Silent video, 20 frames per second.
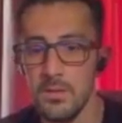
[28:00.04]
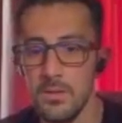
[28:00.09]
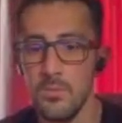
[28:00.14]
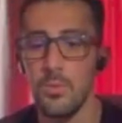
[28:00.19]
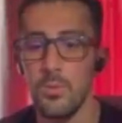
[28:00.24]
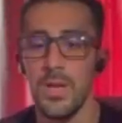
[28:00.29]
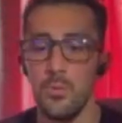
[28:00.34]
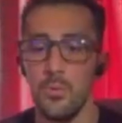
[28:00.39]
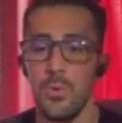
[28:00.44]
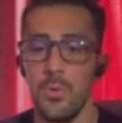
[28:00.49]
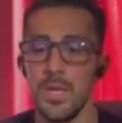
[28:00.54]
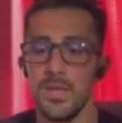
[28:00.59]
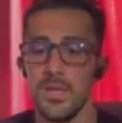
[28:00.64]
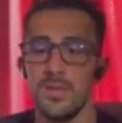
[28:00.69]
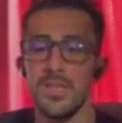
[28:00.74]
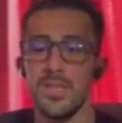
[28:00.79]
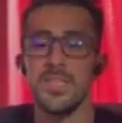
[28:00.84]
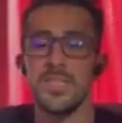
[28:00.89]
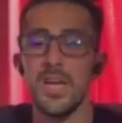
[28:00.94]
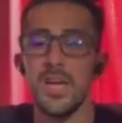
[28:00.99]
when
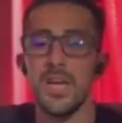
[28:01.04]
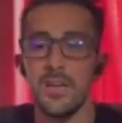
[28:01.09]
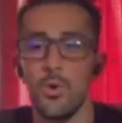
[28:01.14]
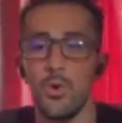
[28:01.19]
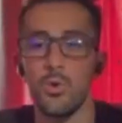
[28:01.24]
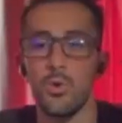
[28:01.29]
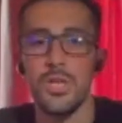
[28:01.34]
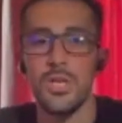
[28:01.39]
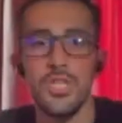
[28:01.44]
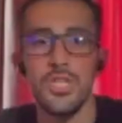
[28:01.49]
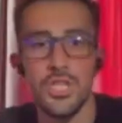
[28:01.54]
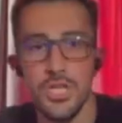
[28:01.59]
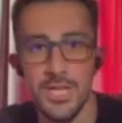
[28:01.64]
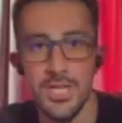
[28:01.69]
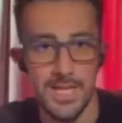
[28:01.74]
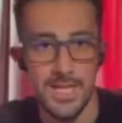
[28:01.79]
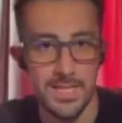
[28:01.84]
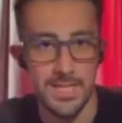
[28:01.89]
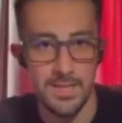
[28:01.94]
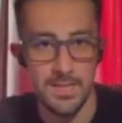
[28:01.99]
it does not
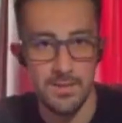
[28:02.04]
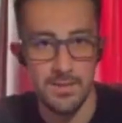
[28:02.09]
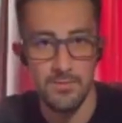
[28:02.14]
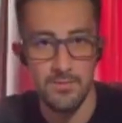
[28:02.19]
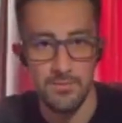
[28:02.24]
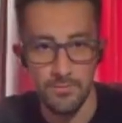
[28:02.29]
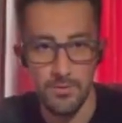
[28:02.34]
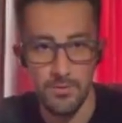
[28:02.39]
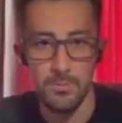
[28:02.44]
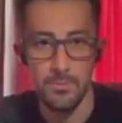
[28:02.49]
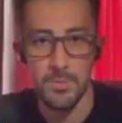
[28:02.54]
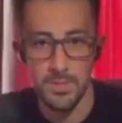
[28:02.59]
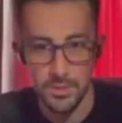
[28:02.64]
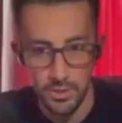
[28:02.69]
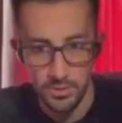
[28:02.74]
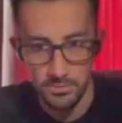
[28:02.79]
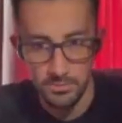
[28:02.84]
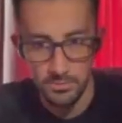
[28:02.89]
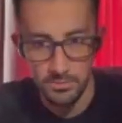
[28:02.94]
originate from a